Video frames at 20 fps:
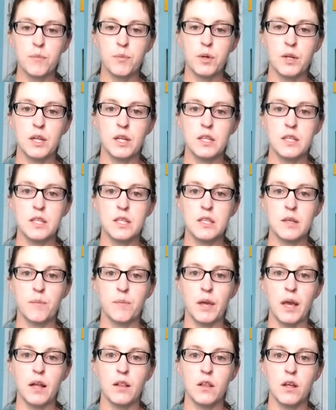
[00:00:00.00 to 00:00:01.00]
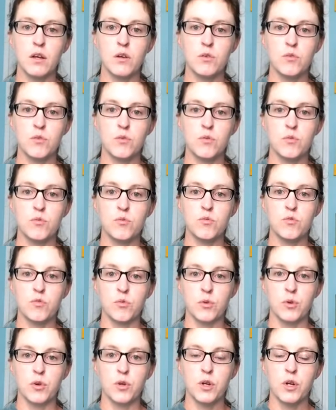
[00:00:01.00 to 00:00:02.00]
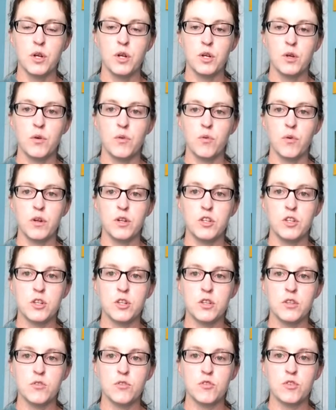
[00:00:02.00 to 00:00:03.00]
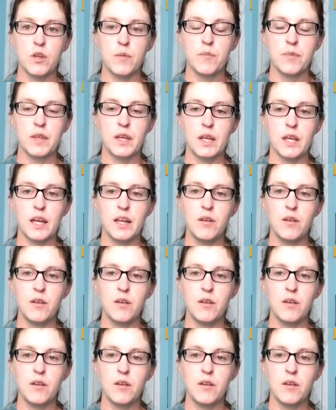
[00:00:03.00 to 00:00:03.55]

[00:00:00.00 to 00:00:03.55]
put in some yellows or oranges or something.